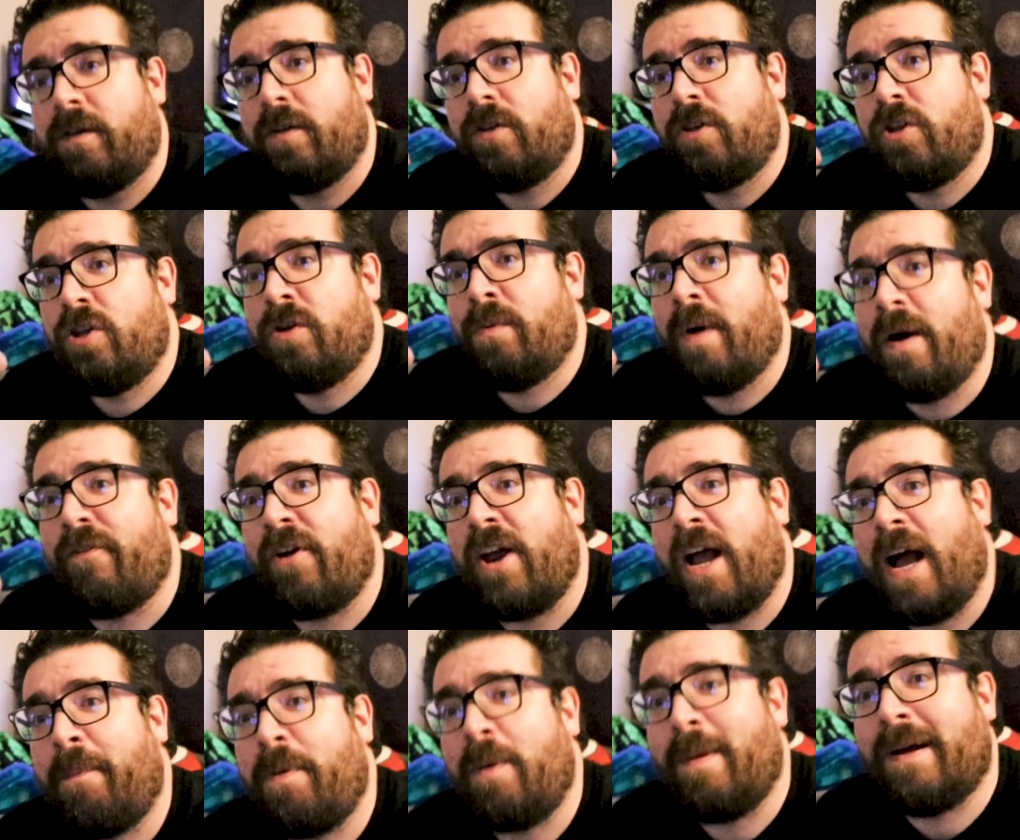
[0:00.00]
was in. You weren't very
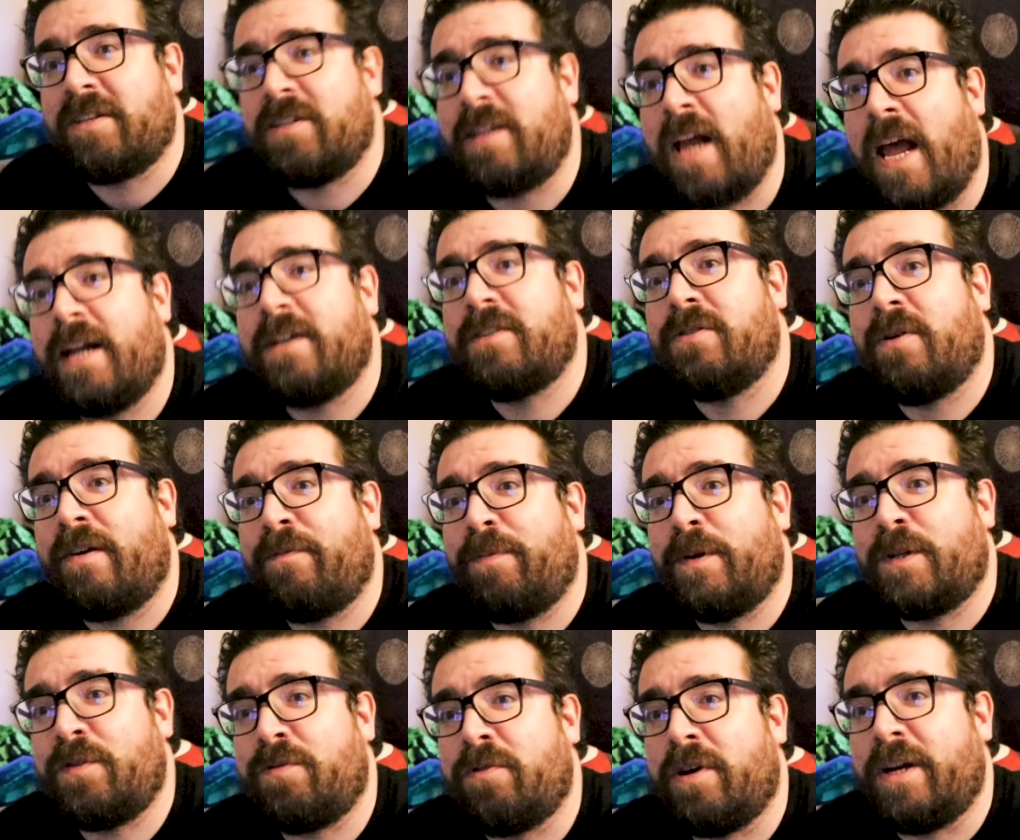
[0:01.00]
happy about staying until half
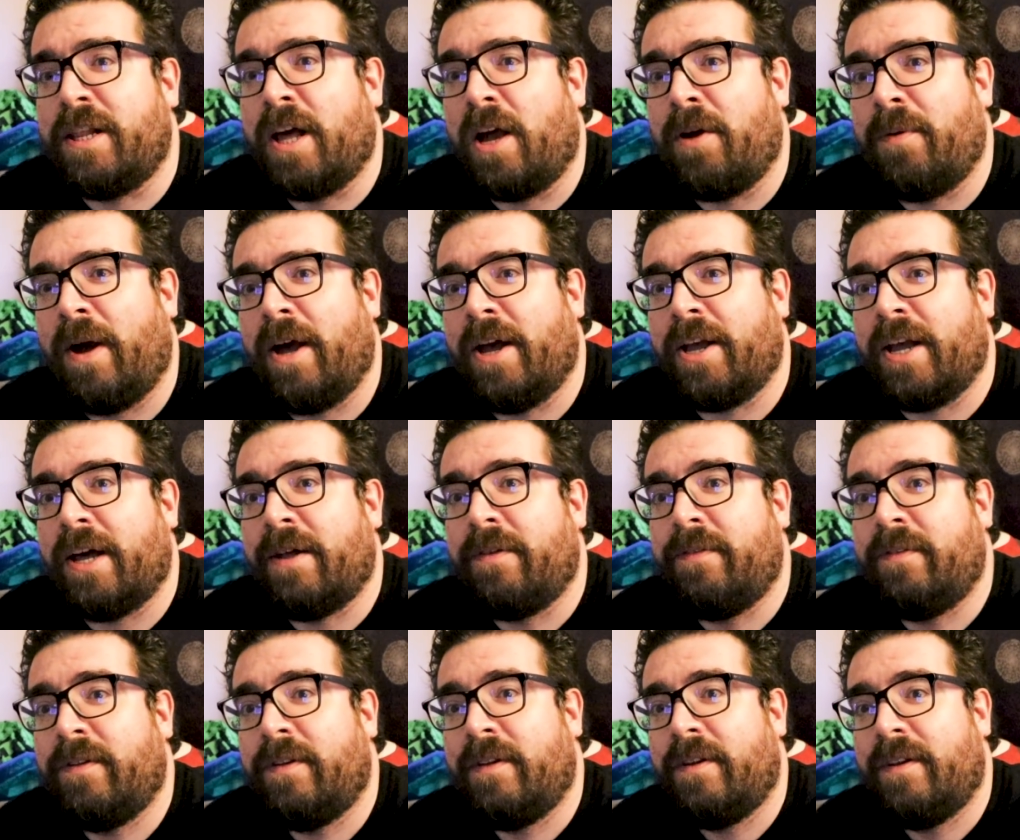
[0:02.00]
past three, though, were you?
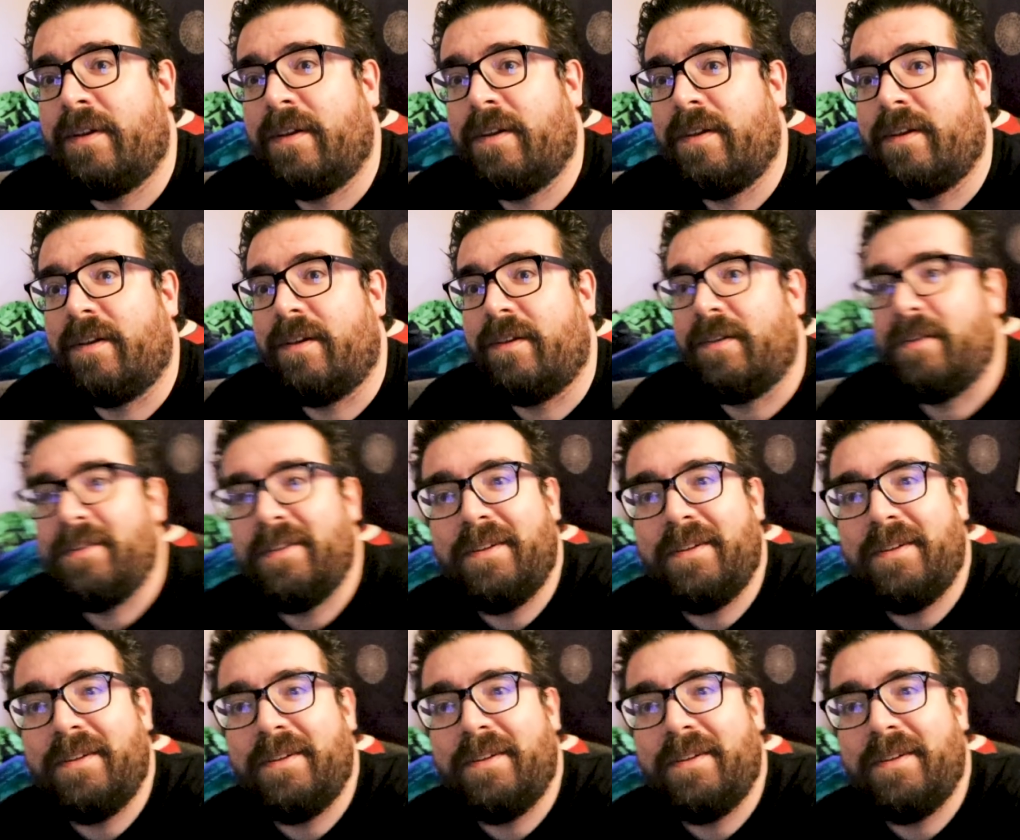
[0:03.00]
Thank you.